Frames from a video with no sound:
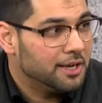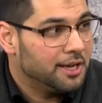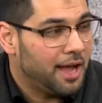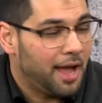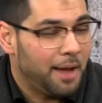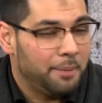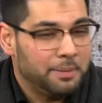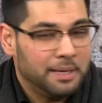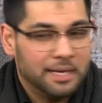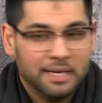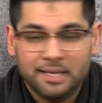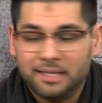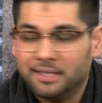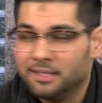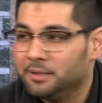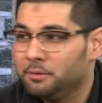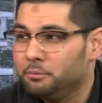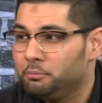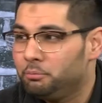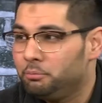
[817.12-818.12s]
I
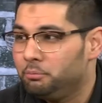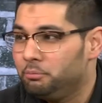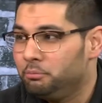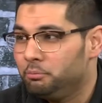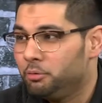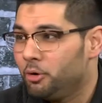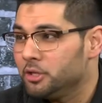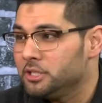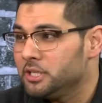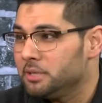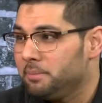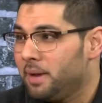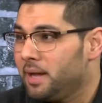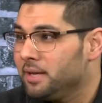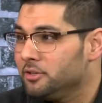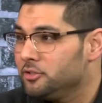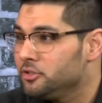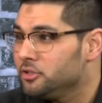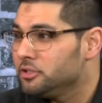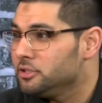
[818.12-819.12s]
mean, project
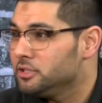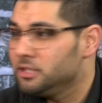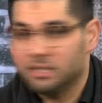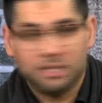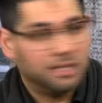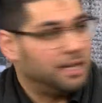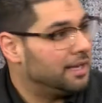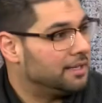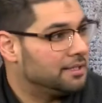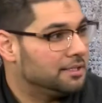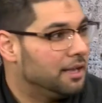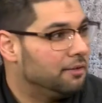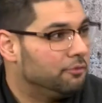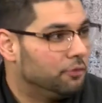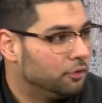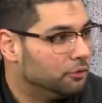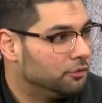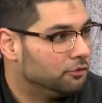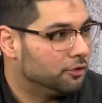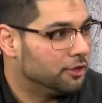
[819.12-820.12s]
managers to the next
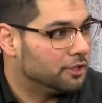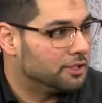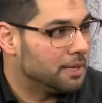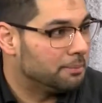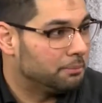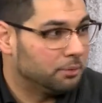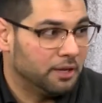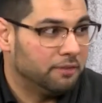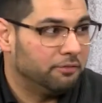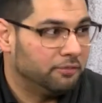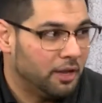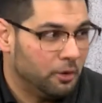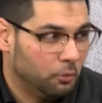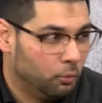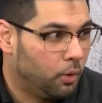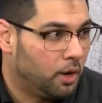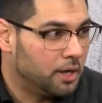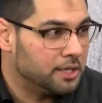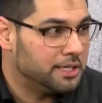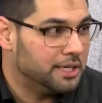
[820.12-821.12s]
level, for example, if they
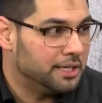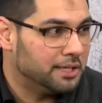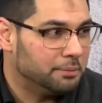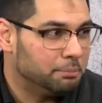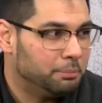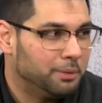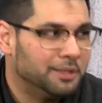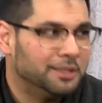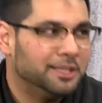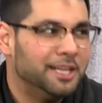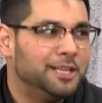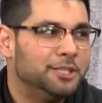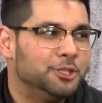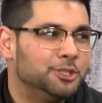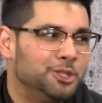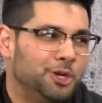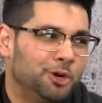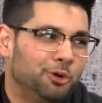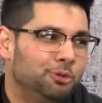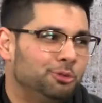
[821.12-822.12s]
wanted, but they
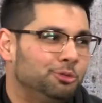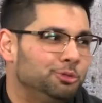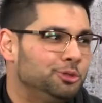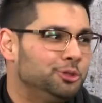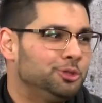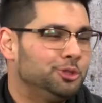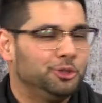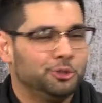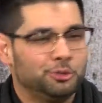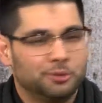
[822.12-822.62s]
chose to do